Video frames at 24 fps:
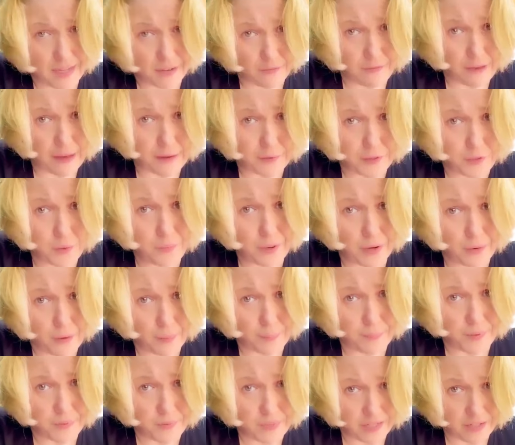I value my
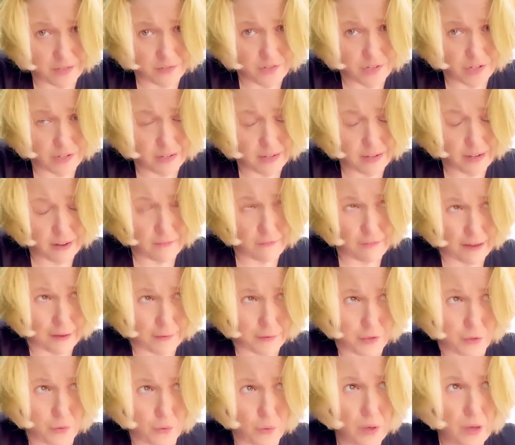reputation and I
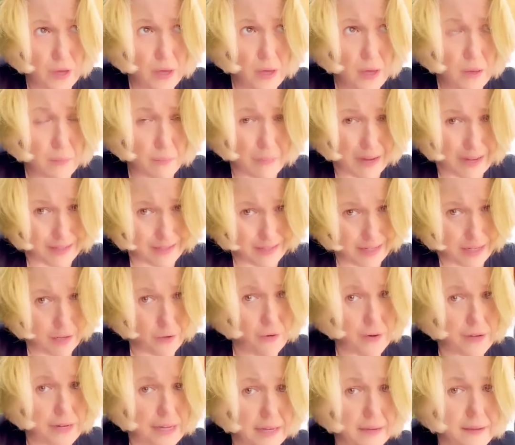value my
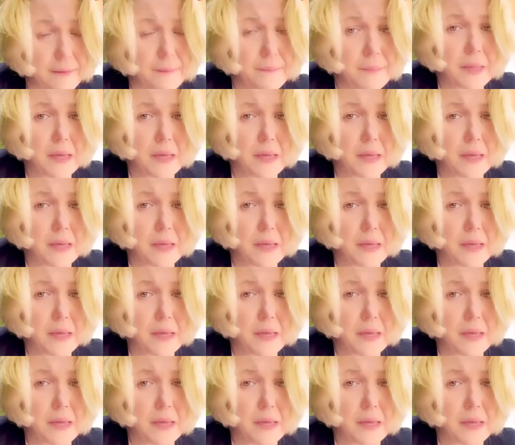integrity,